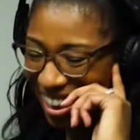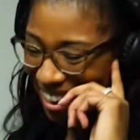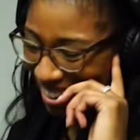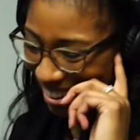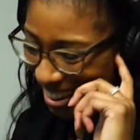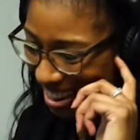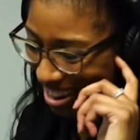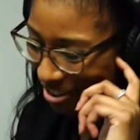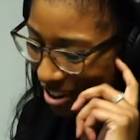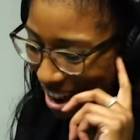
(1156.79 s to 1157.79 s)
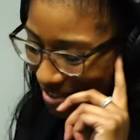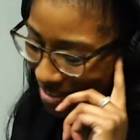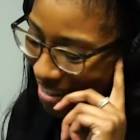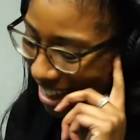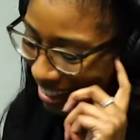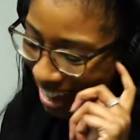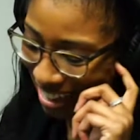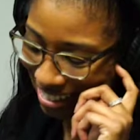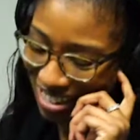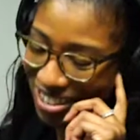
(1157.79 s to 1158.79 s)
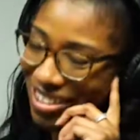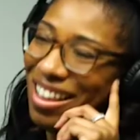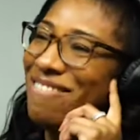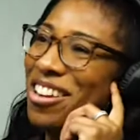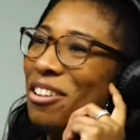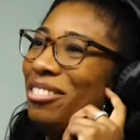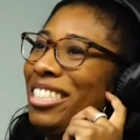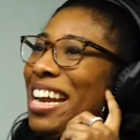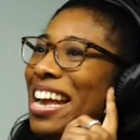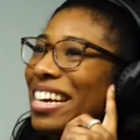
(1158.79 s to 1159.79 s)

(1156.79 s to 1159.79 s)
You get in the ring with Mike Tyson, you just have no chance,